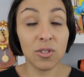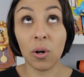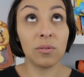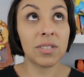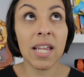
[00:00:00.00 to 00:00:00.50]

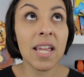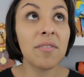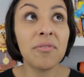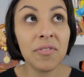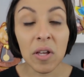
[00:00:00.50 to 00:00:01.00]
Don't
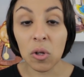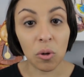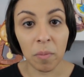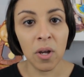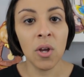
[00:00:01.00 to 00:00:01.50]
take
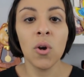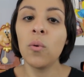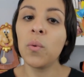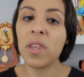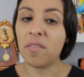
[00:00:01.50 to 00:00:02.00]
film
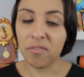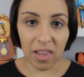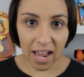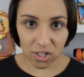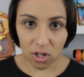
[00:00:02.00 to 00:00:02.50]
with a
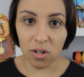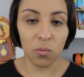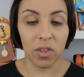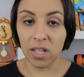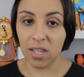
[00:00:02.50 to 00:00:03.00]
flash
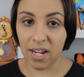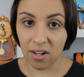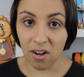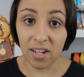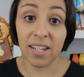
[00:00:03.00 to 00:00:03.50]
on, with a
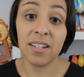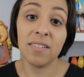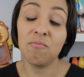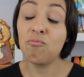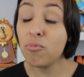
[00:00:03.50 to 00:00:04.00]
light on. It
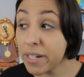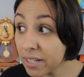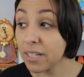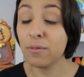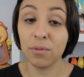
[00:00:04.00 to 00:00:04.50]

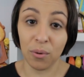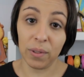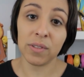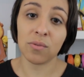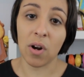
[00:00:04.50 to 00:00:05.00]
really
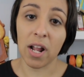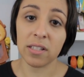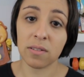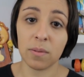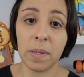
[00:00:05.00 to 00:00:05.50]
ruins
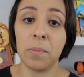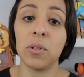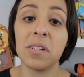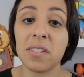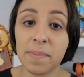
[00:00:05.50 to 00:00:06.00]
rides for
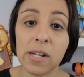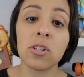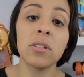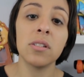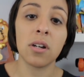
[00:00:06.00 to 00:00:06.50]
people,
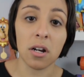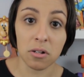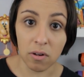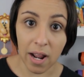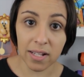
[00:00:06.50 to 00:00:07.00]
especially
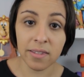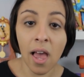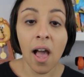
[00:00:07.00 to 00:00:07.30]
dark rides.